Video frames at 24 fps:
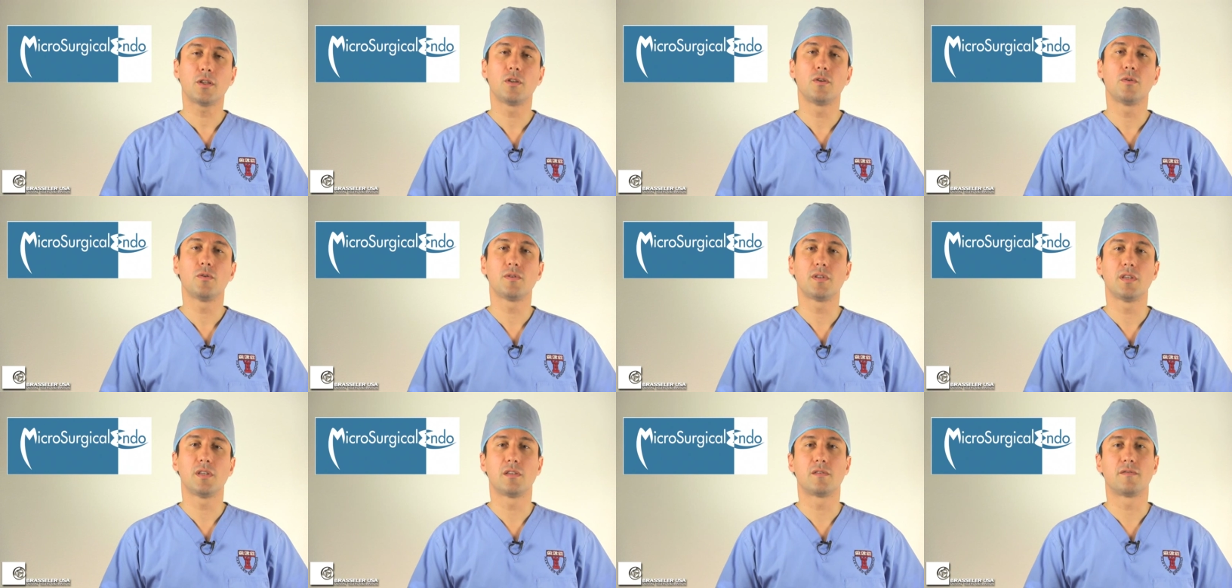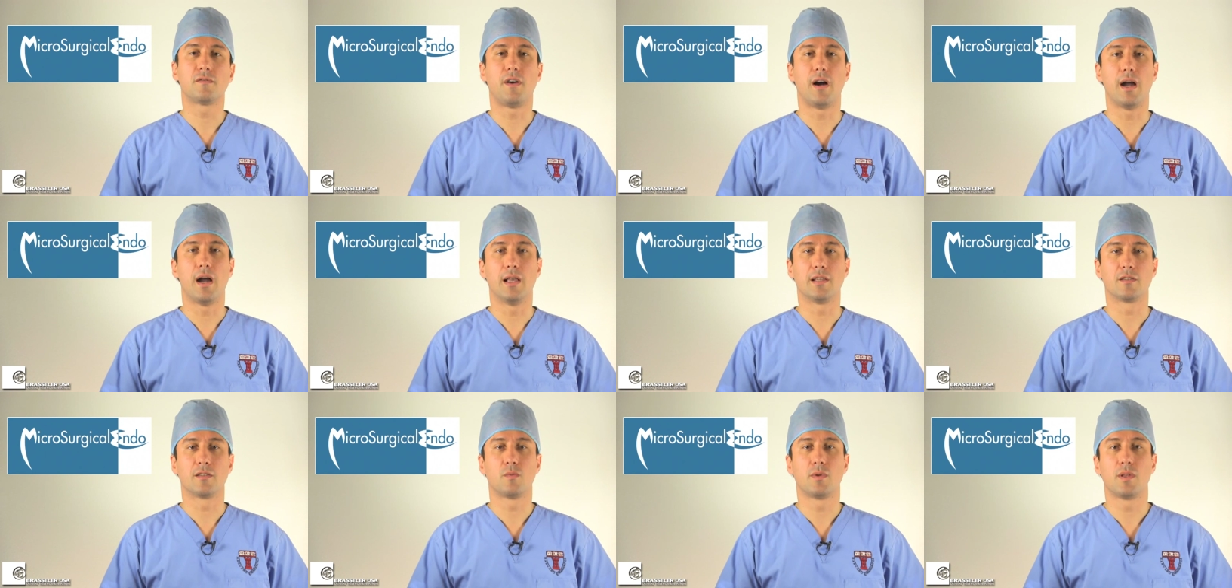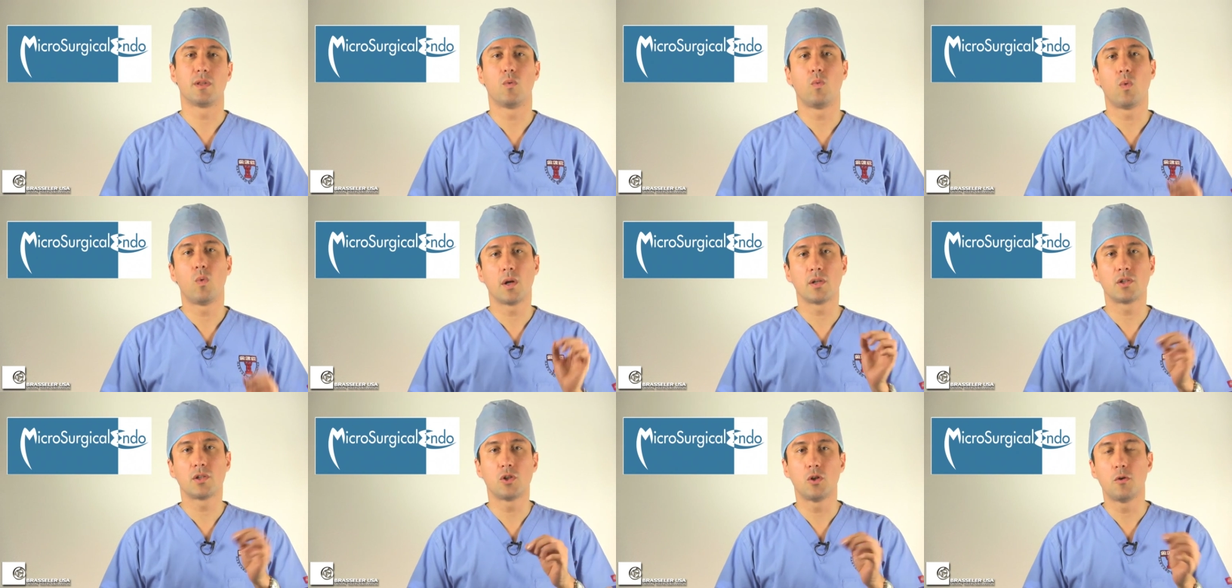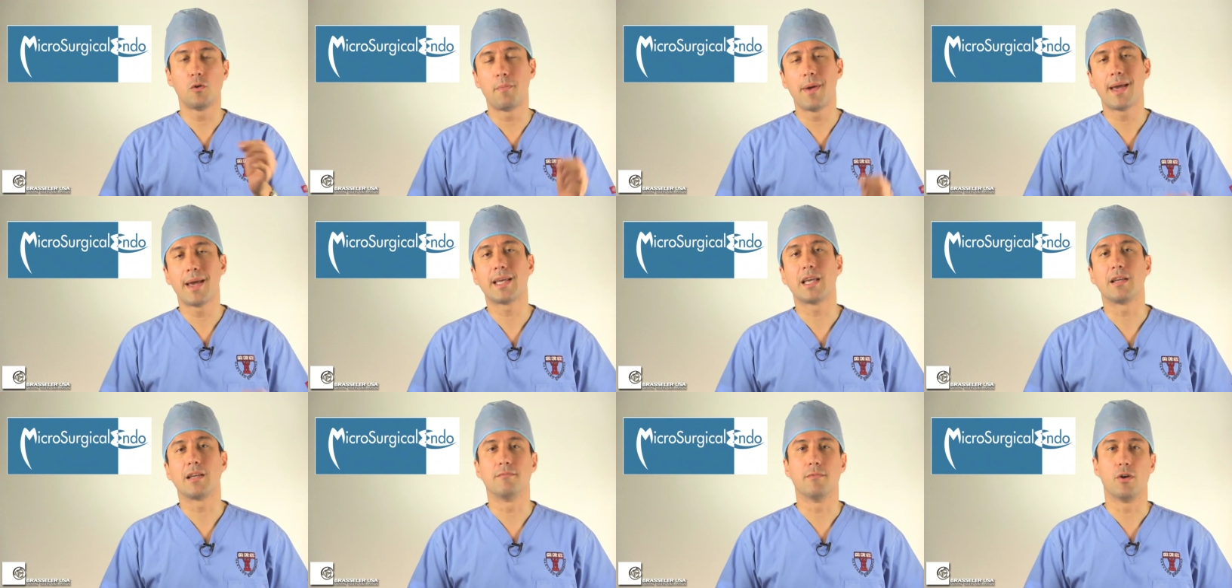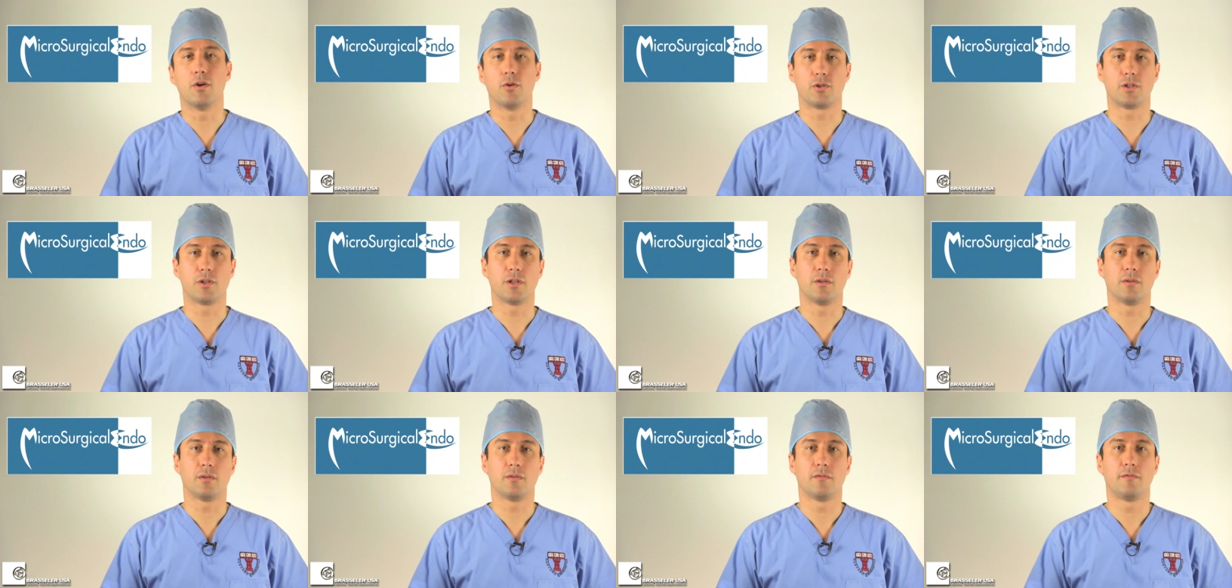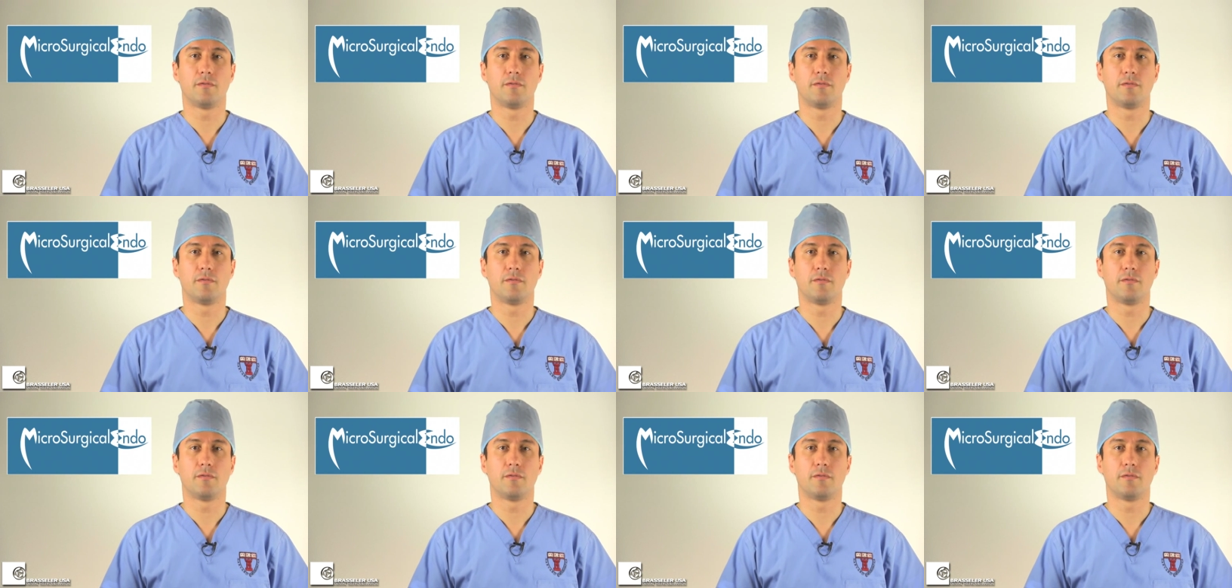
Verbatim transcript: to use these files with a 1-2 picking motion,